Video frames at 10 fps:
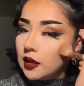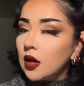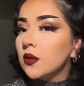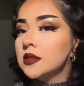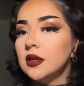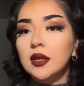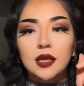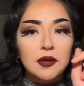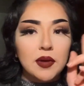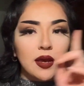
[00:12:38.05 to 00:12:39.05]
And I wasn't gonna
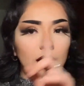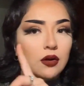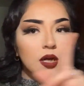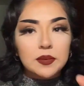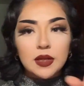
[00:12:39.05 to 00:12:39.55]
keep my hair up